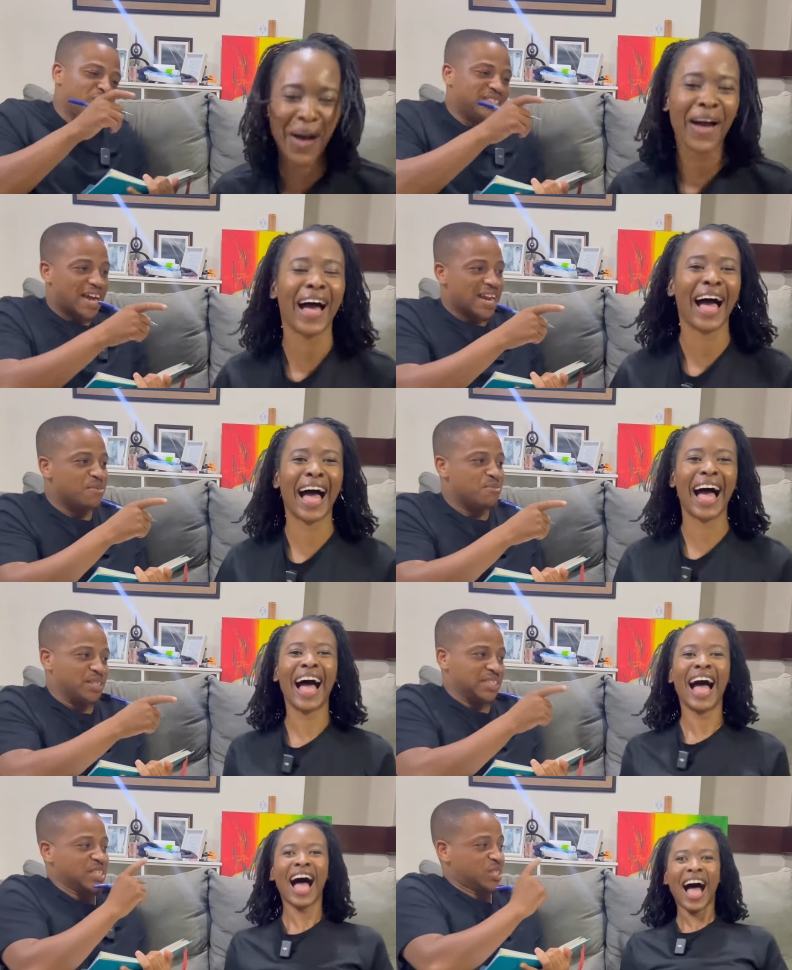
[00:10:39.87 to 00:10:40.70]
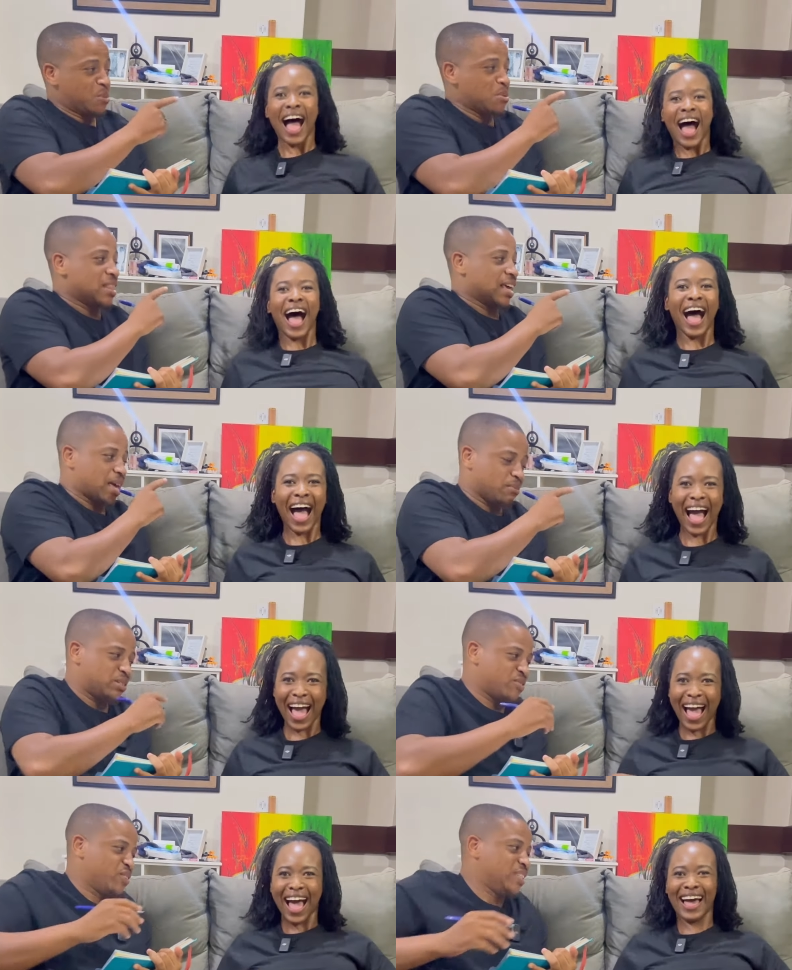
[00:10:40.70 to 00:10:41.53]
Speaker 1: Dynamos. He used to be the
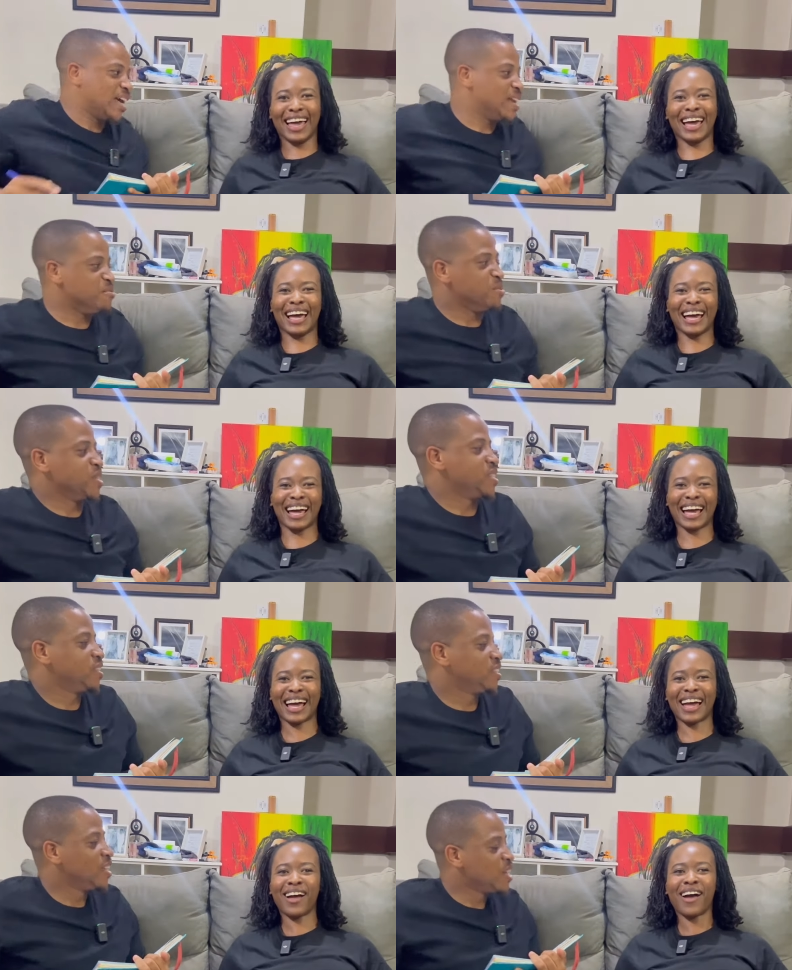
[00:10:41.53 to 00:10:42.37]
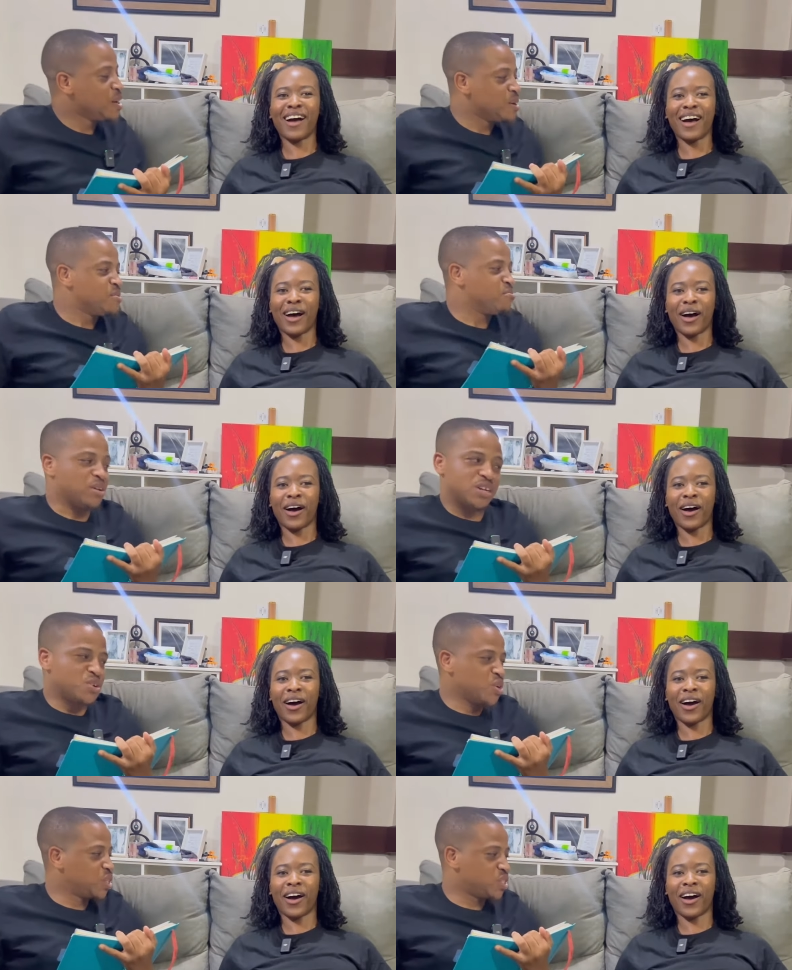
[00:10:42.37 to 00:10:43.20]
captain for Dynamos. but
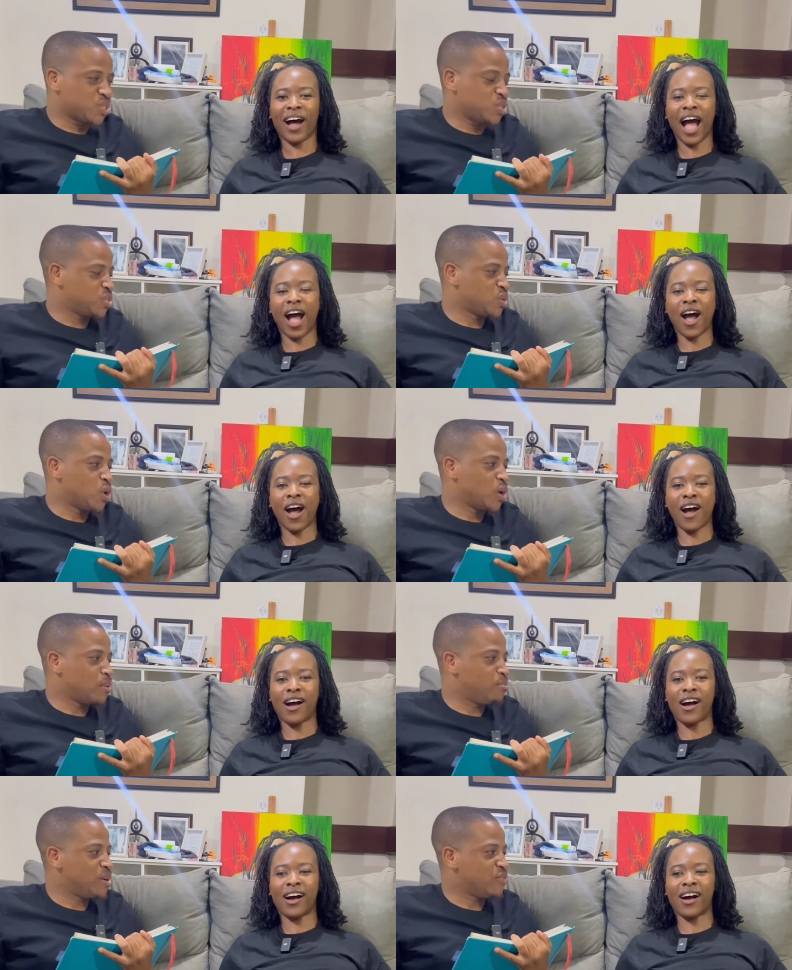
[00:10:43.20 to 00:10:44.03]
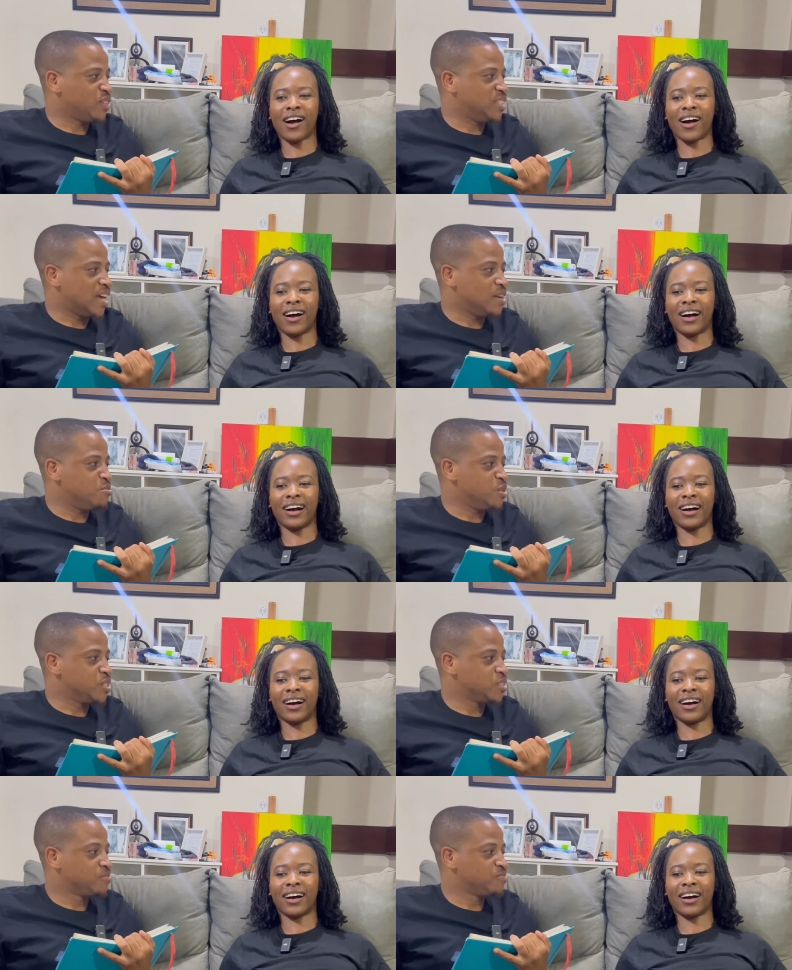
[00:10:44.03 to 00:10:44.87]
he's no longer playing for
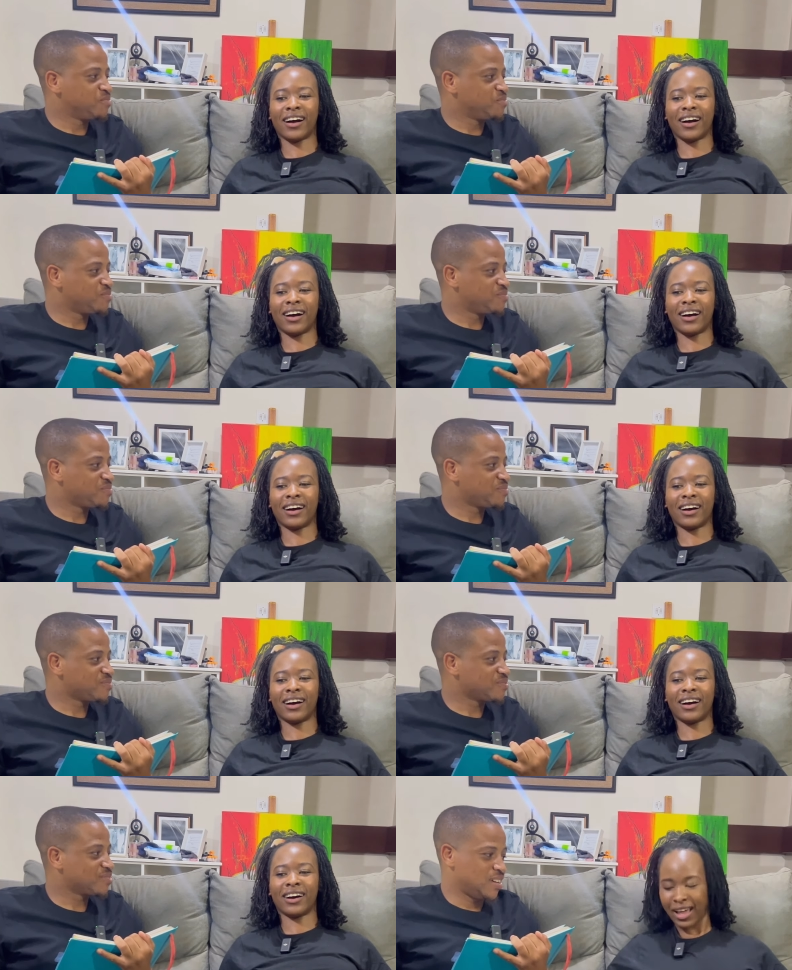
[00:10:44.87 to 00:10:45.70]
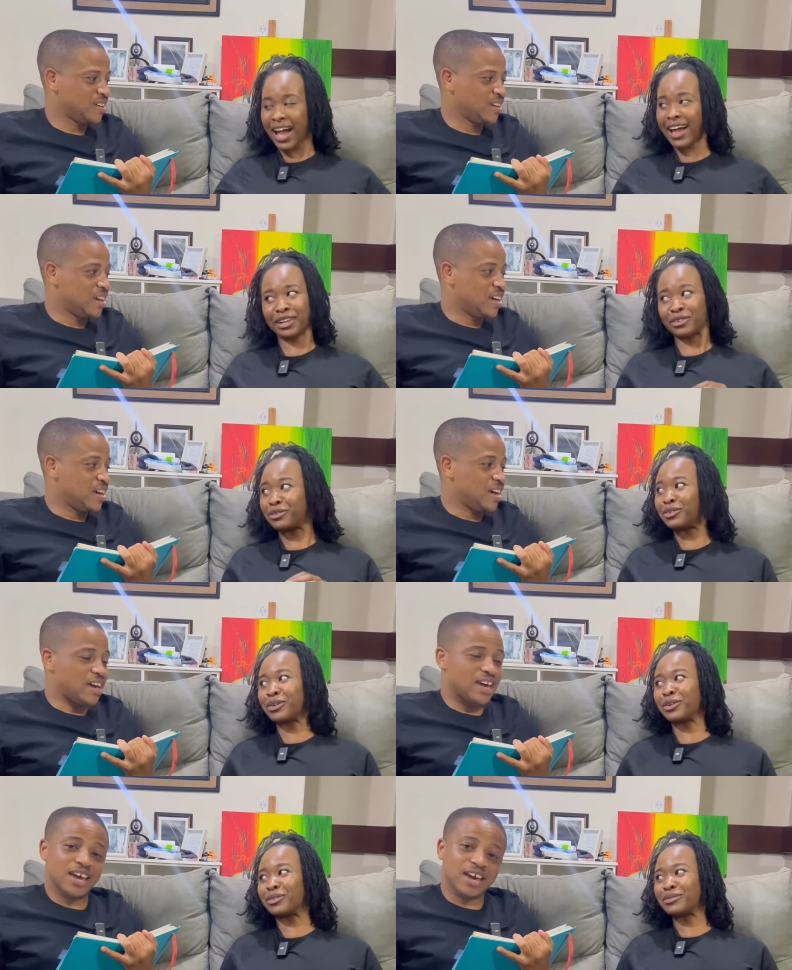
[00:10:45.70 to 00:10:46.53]
Dynamos.
Speaker 2: I don't
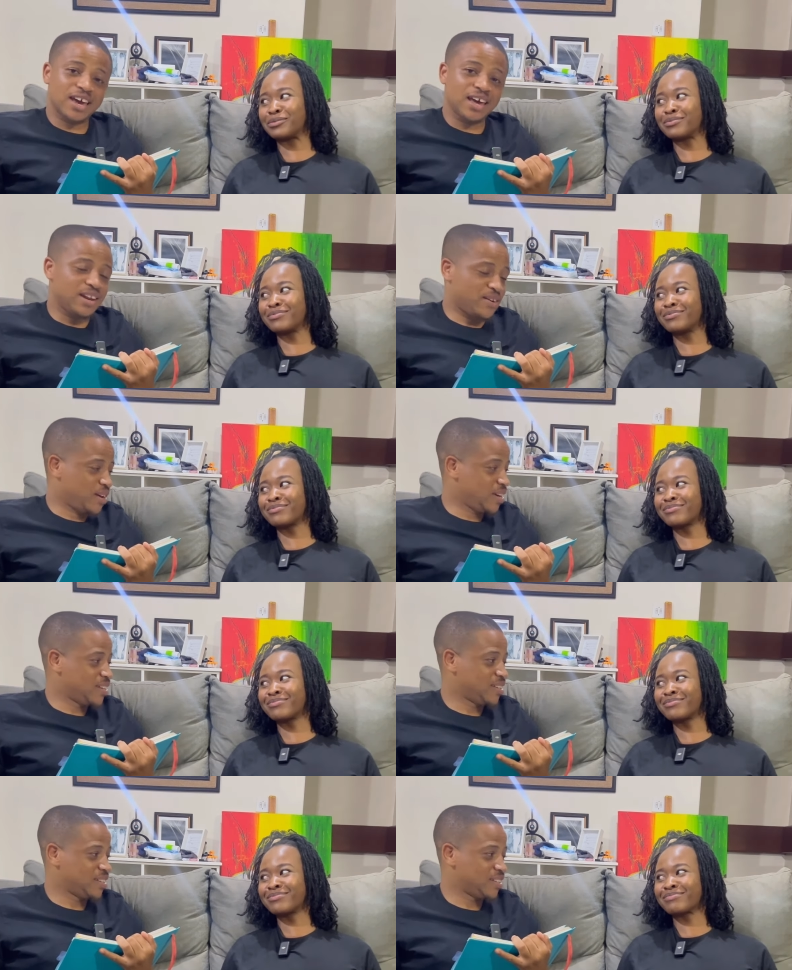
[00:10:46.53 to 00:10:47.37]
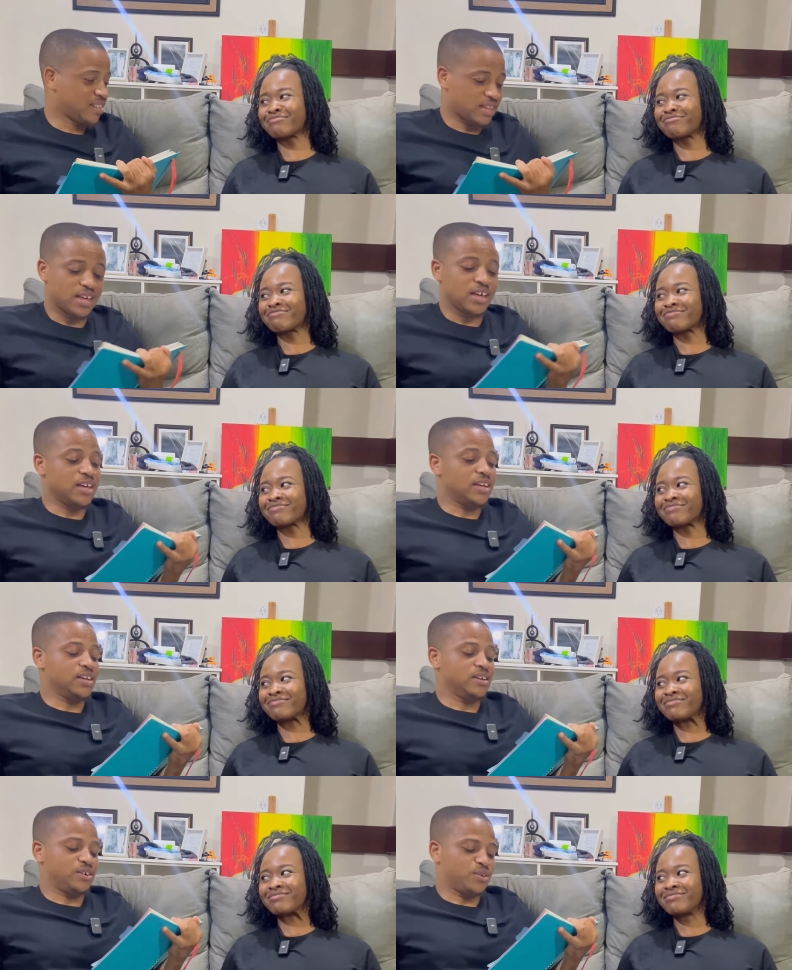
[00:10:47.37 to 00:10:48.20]
know.
Speaker 1: Anyway,
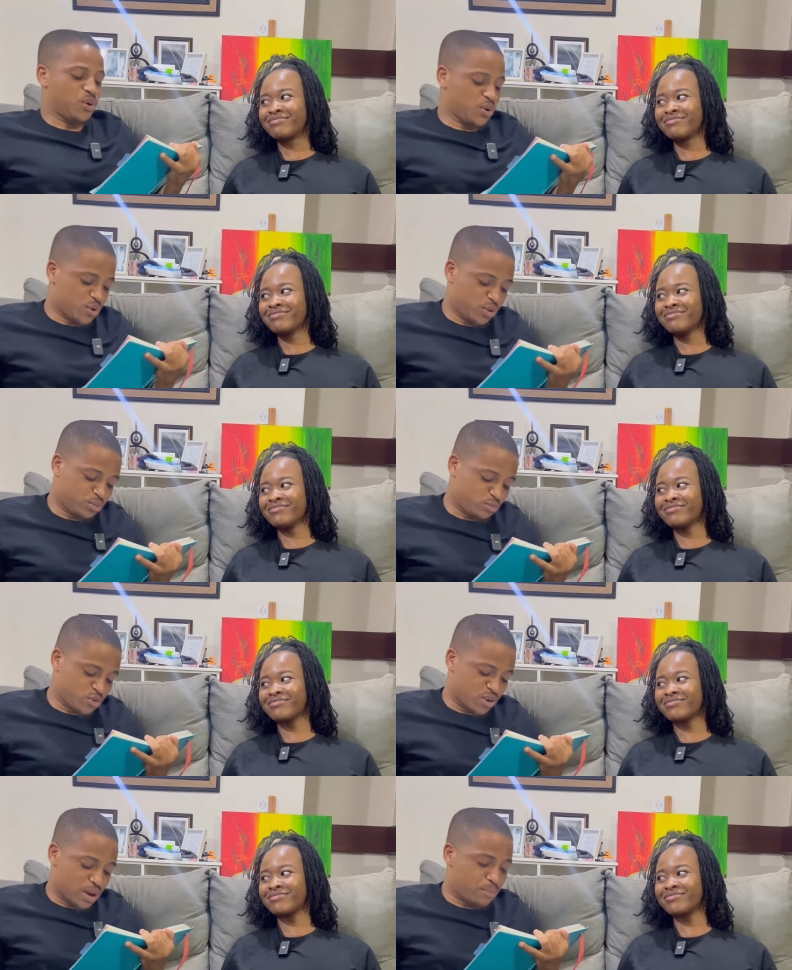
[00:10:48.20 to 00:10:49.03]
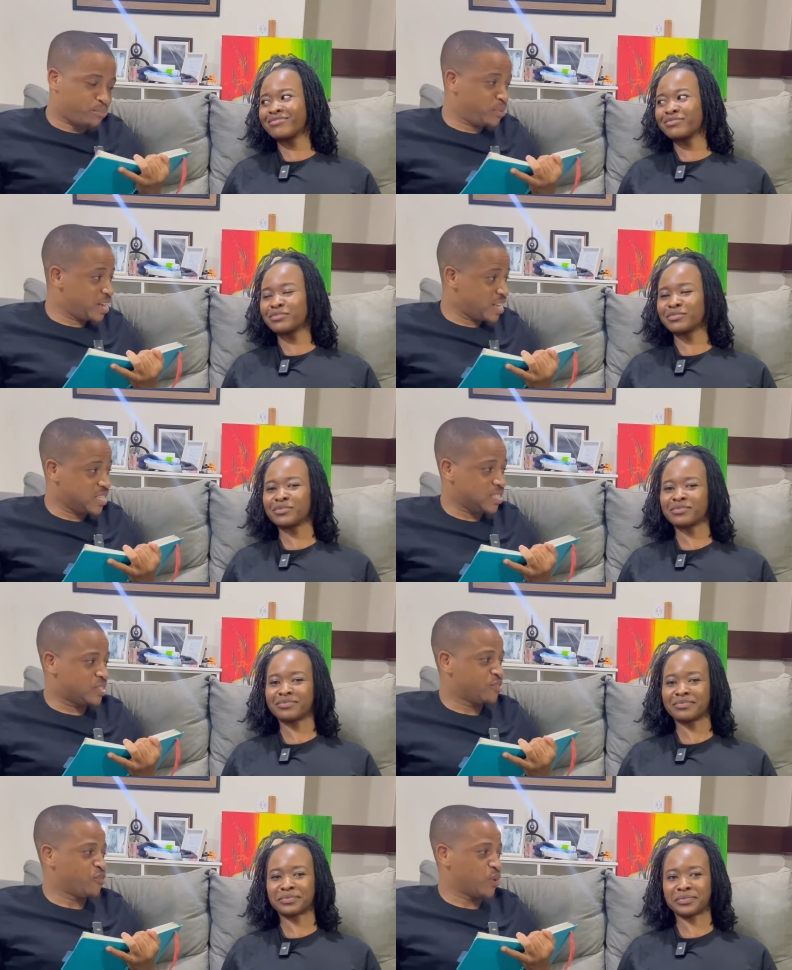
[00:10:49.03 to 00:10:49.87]
Godknows Murira plays for